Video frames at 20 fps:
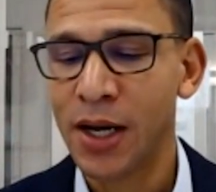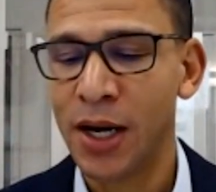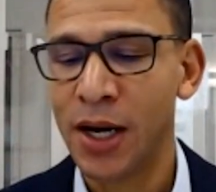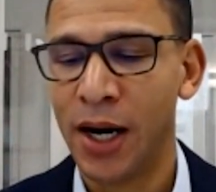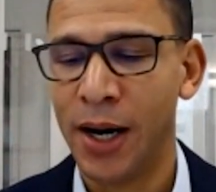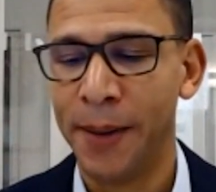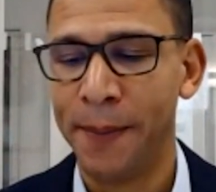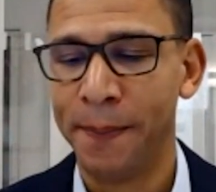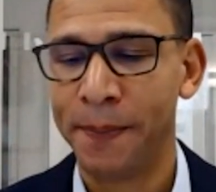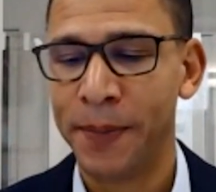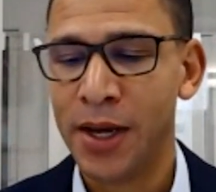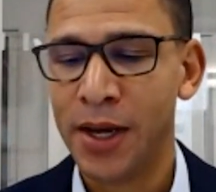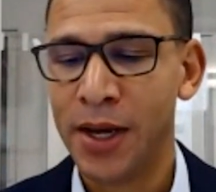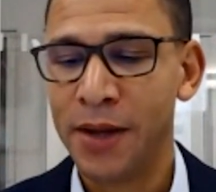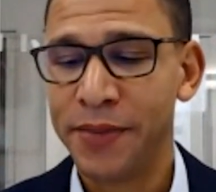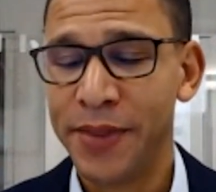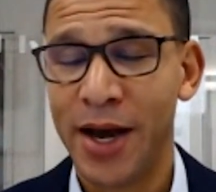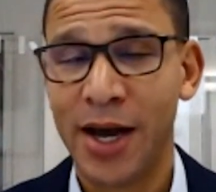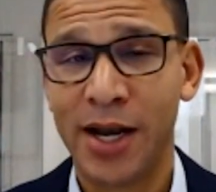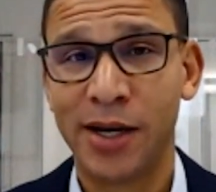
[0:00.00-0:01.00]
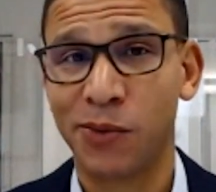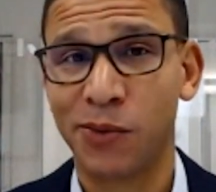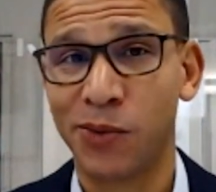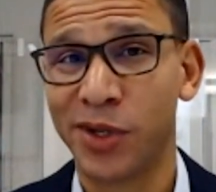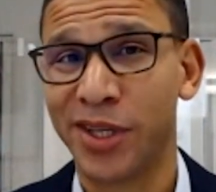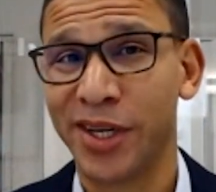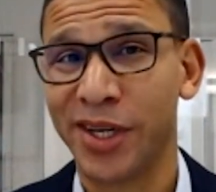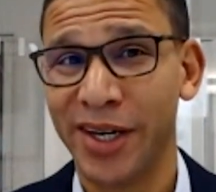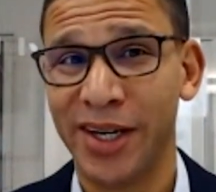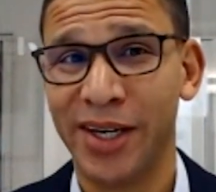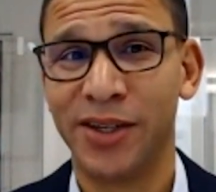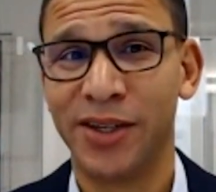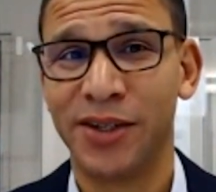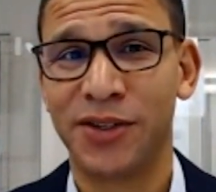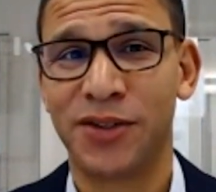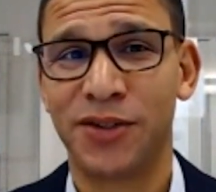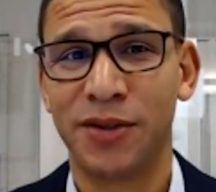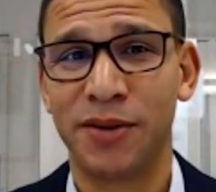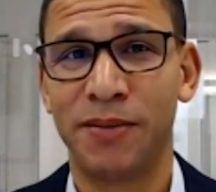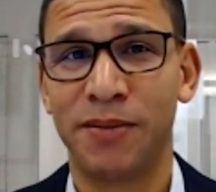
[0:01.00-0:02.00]
that it really
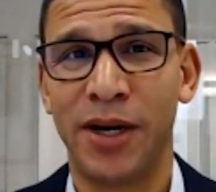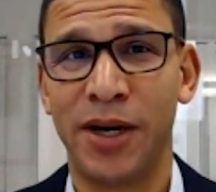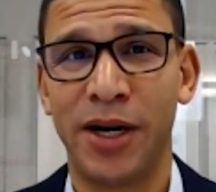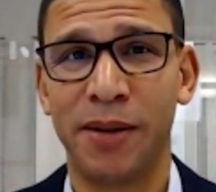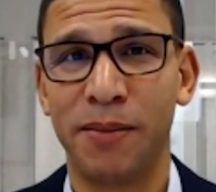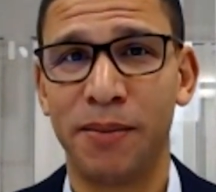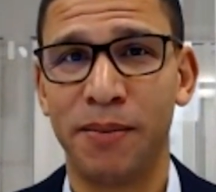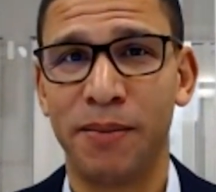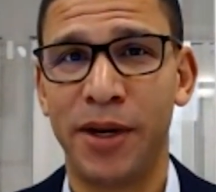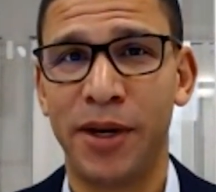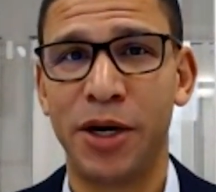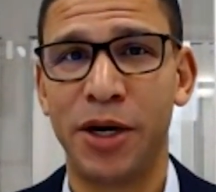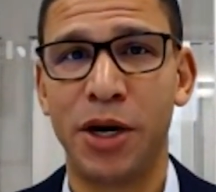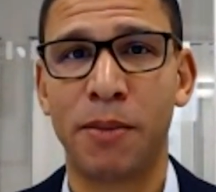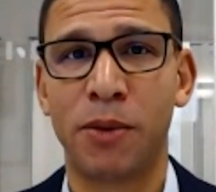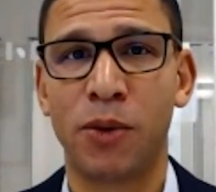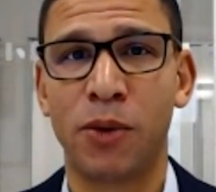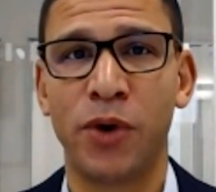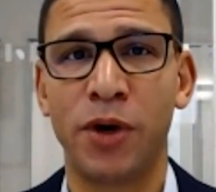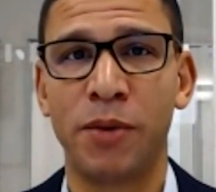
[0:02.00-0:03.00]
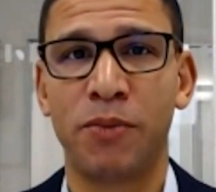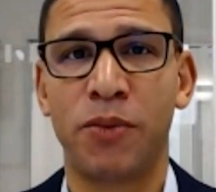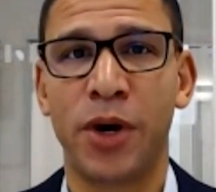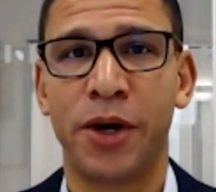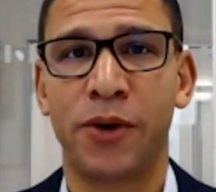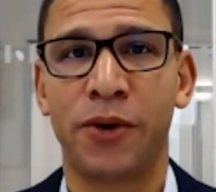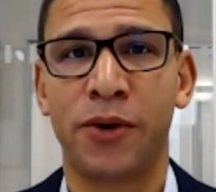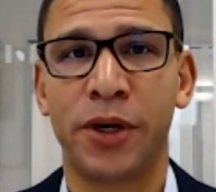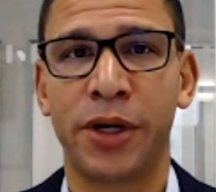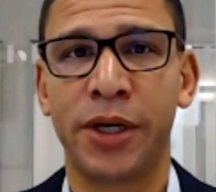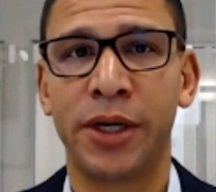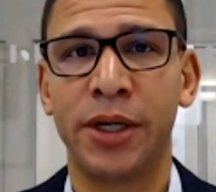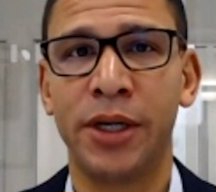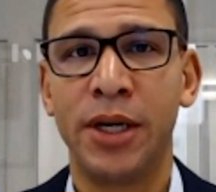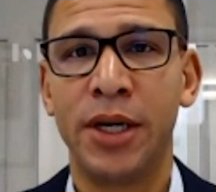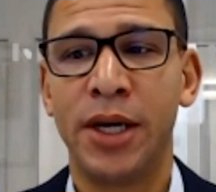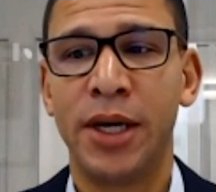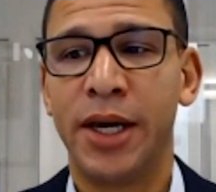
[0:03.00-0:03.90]
is my number one priority.